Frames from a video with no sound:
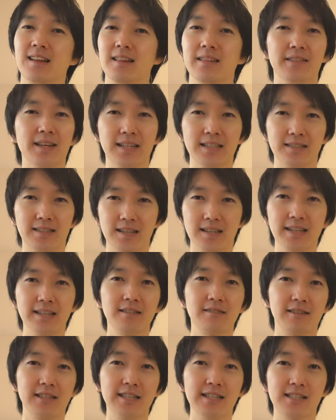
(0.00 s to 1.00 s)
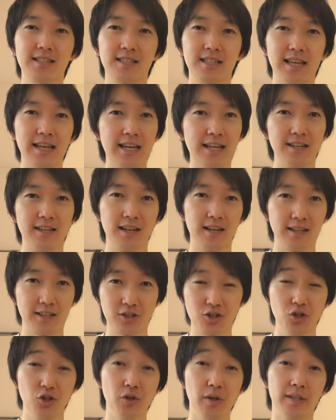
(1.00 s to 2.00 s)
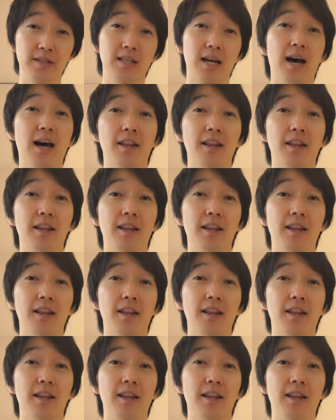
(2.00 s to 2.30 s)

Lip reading: like the increase in like tourists